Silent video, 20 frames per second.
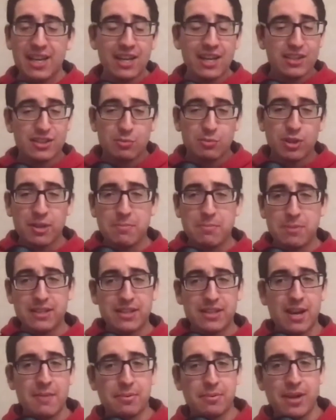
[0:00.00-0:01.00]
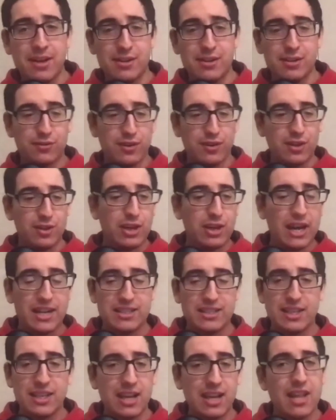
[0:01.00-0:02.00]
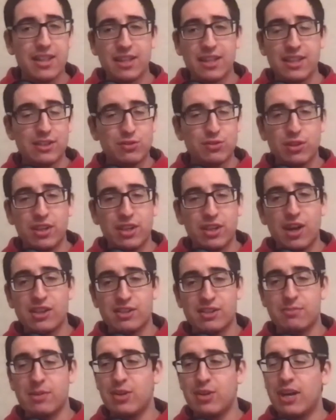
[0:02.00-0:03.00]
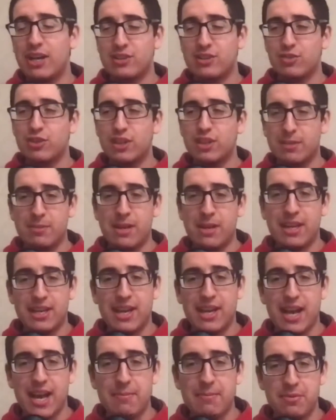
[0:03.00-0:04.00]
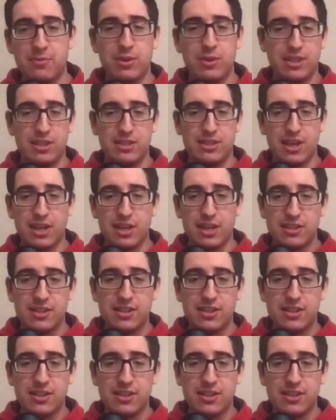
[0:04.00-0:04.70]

Some really big time players for you guys. I think that's really awesome that you guys are really making it happen with these guys.